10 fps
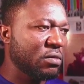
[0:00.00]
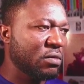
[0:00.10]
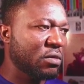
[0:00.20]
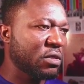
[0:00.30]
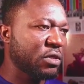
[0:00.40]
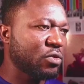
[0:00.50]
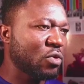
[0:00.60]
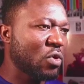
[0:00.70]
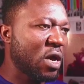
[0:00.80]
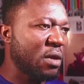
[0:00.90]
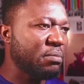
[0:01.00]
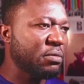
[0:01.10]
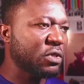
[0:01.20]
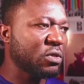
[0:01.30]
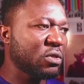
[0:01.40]
Okay, so
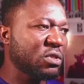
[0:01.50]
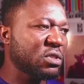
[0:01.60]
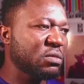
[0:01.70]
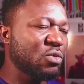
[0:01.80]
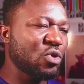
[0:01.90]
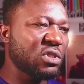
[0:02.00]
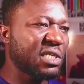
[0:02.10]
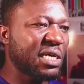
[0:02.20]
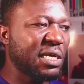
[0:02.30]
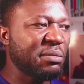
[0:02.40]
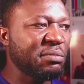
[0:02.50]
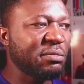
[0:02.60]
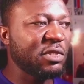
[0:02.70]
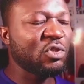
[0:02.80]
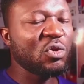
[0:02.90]
because most time
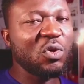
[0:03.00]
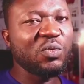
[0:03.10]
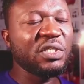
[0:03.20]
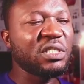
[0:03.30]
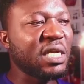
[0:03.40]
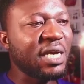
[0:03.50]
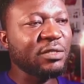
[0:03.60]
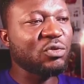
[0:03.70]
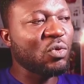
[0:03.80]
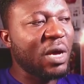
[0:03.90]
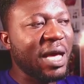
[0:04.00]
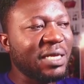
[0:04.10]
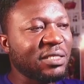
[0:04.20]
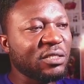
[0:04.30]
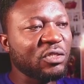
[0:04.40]
it's not always nice to
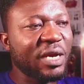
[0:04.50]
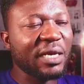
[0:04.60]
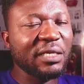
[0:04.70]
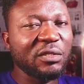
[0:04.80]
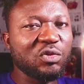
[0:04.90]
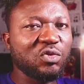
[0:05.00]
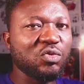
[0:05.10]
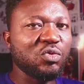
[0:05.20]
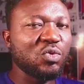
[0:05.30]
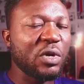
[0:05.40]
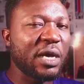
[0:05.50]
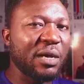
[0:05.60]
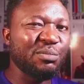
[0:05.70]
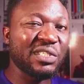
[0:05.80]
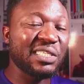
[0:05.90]
add tracking
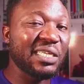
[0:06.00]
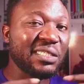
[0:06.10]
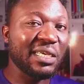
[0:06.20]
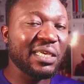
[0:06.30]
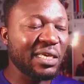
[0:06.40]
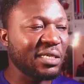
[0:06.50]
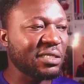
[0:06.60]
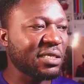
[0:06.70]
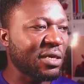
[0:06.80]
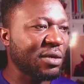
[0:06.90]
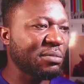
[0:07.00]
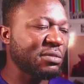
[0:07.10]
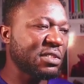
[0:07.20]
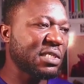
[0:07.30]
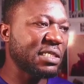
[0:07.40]
to sentence case
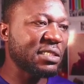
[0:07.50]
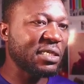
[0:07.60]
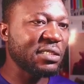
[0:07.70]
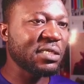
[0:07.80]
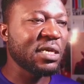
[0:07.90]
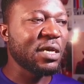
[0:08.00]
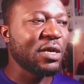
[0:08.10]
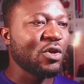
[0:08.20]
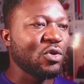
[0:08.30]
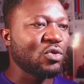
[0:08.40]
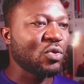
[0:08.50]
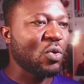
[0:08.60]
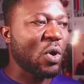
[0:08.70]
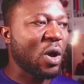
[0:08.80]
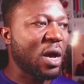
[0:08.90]
sentence,
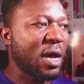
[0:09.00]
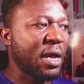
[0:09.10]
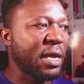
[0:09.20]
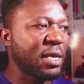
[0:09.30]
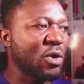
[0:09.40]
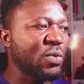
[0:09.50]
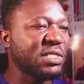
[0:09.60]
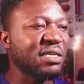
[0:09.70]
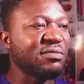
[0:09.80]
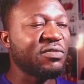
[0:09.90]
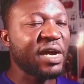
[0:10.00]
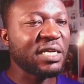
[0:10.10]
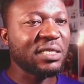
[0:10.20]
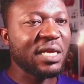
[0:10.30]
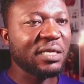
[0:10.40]
so I always
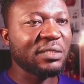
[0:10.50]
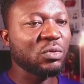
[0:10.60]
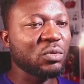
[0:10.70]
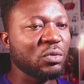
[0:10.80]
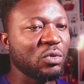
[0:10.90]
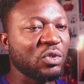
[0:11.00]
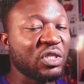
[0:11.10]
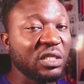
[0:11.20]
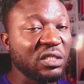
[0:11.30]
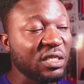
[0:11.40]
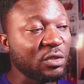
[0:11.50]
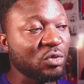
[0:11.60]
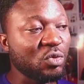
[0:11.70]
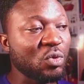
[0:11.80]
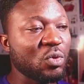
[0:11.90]
advise that you change this
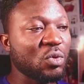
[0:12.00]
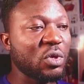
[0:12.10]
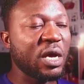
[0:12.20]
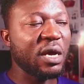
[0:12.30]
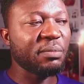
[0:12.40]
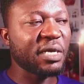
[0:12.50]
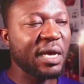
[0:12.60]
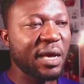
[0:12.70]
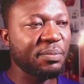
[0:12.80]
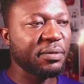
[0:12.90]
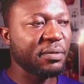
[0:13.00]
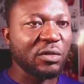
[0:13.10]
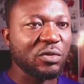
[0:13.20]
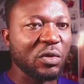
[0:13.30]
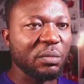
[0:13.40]
to cap.
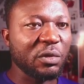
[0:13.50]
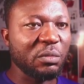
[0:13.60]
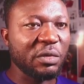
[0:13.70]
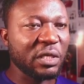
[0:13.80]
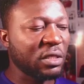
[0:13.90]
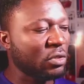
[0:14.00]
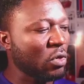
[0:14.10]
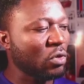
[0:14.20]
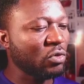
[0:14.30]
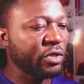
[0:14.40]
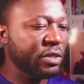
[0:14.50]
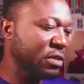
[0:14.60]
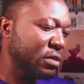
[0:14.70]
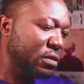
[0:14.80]
So I'm going to make this 100.